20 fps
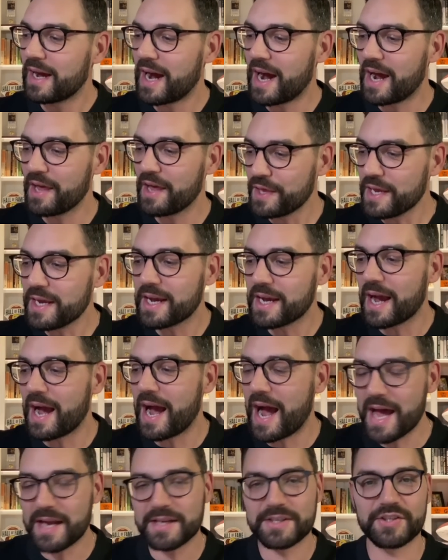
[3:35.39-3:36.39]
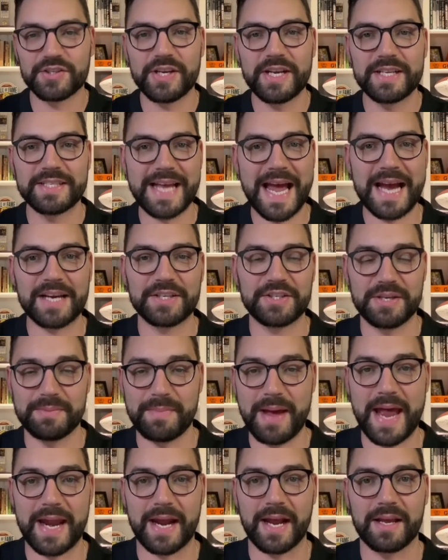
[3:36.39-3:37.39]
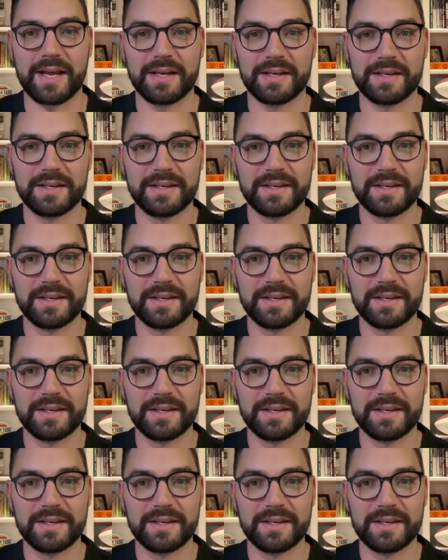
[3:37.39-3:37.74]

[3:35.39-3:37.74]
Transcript: I think, honestly, it's axiomatic